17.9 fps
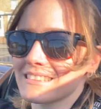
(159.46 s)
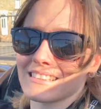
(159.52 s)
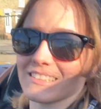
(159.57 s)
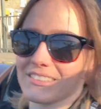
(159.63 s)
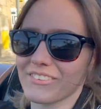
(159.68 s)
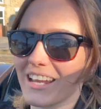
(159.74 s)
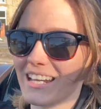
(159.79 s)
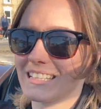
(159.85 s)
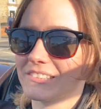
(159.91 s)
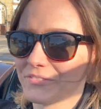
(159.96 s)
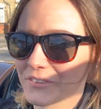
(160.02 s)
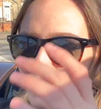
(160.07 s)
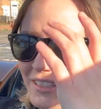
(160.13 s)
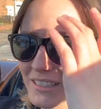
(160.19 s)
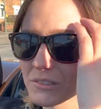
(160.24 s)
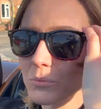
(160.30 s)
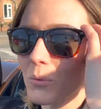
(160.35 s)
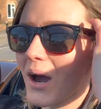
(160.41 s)
to the race feel.
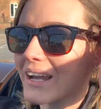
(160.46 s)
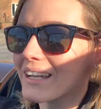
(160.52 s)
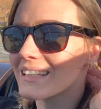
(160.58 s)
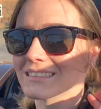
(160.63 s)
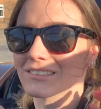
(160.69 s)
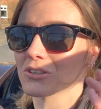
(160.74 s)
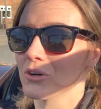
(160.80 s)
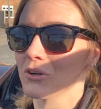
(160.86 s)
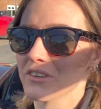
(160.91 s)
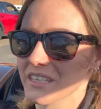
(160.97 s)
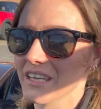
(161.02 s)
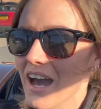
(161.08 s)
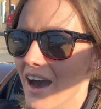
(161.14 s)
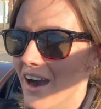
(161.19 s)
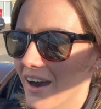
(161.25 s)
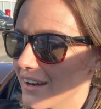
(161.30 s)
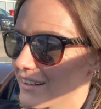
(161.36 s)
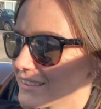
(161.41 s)
It's why it's called the
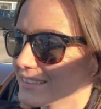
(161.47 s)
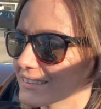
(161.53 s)
R.